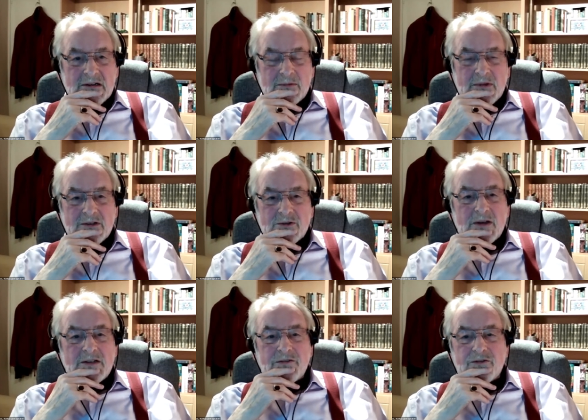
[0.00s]
And within
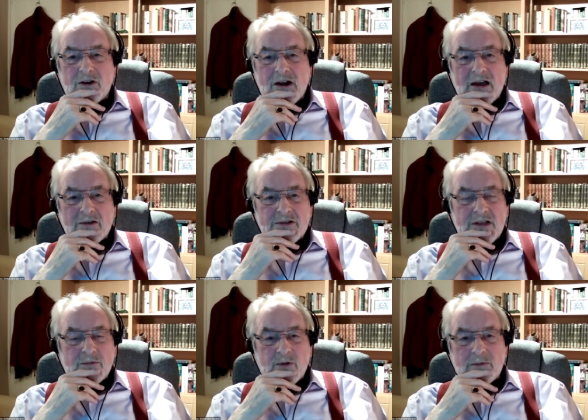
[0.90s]
24 hours,
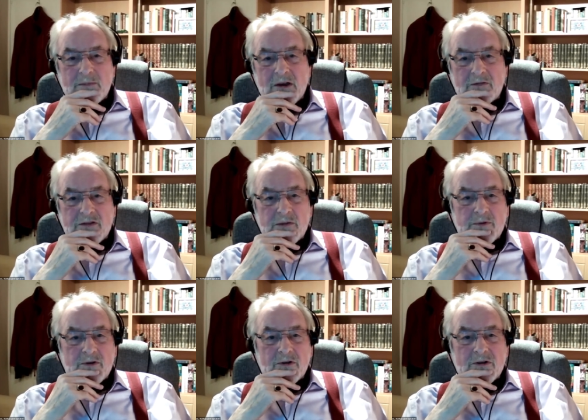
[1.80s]
they'd whipped me over to
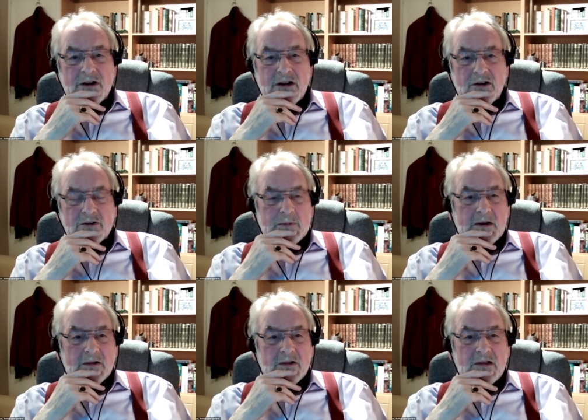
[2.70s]
Broad Green
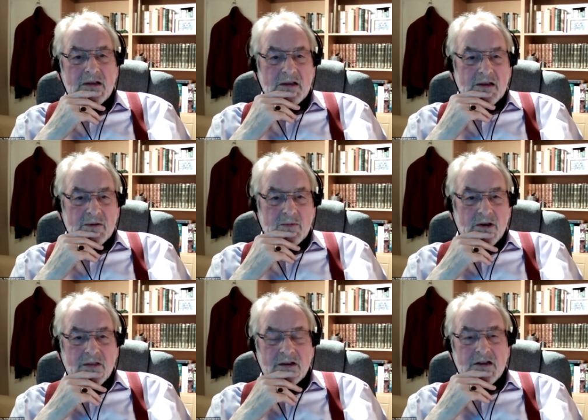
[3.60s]
Hospital,
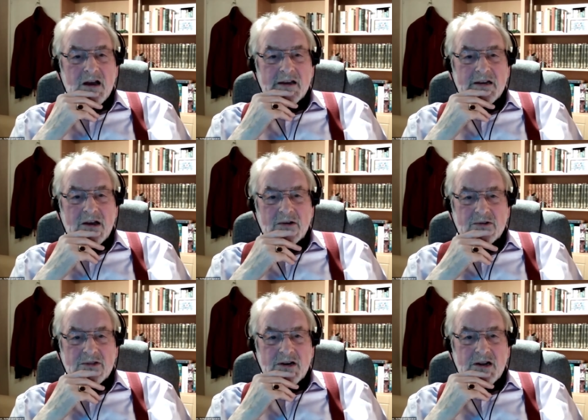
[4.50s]
where they
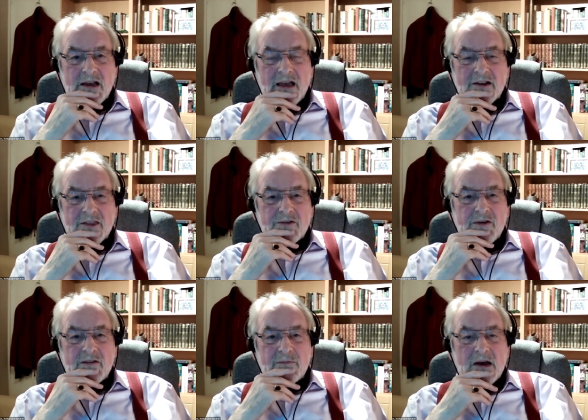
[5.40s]
diagnosed that I had
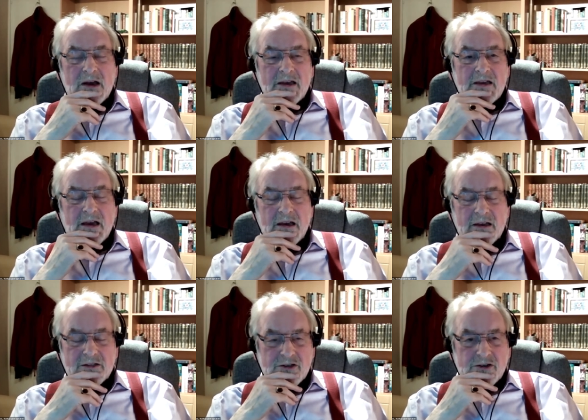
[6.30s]
three of my uh,
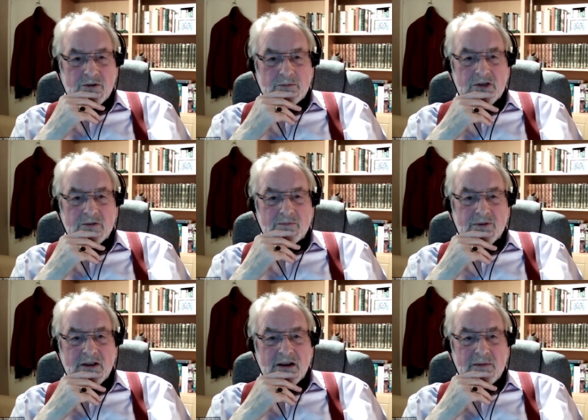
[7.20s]
tubes
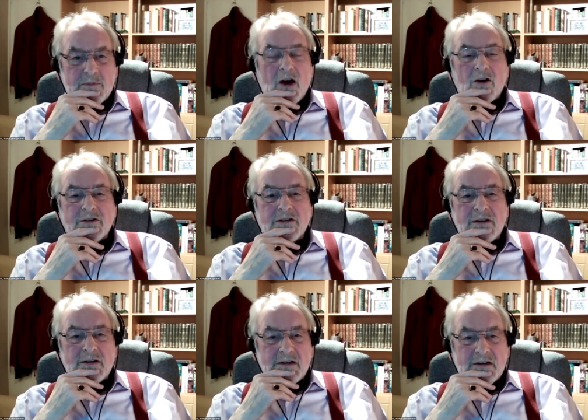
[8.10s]
completely blocked.
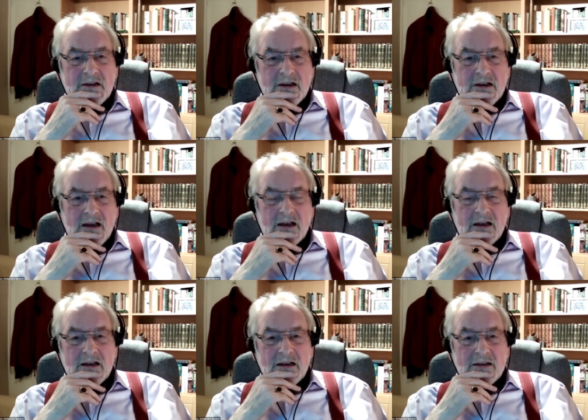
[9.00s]

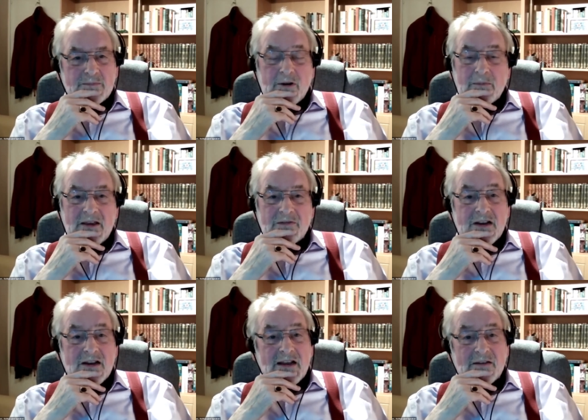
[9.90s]
Uh, and probably if
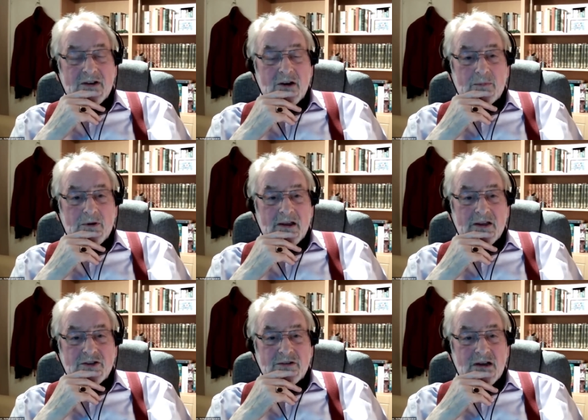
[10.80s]
I didn't have an
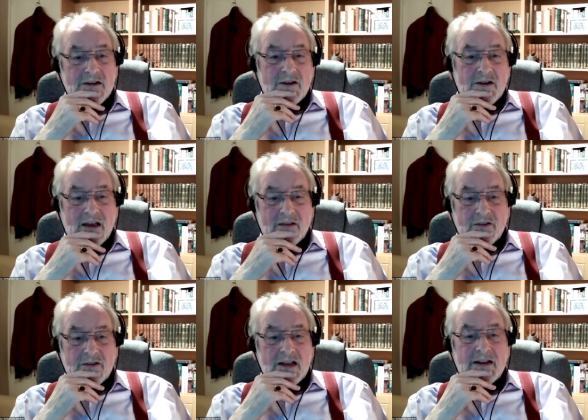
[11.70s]
operation, I'd only have
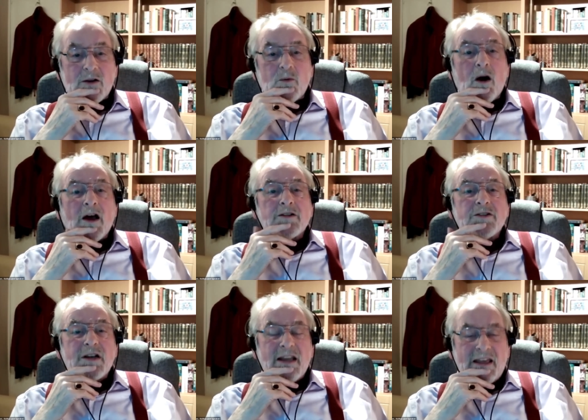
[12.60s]
a, a little while
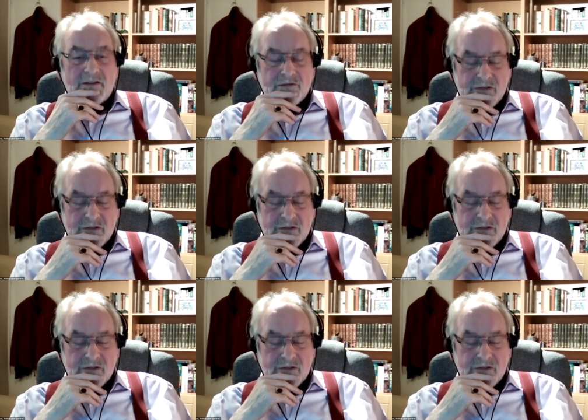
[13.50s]
to live.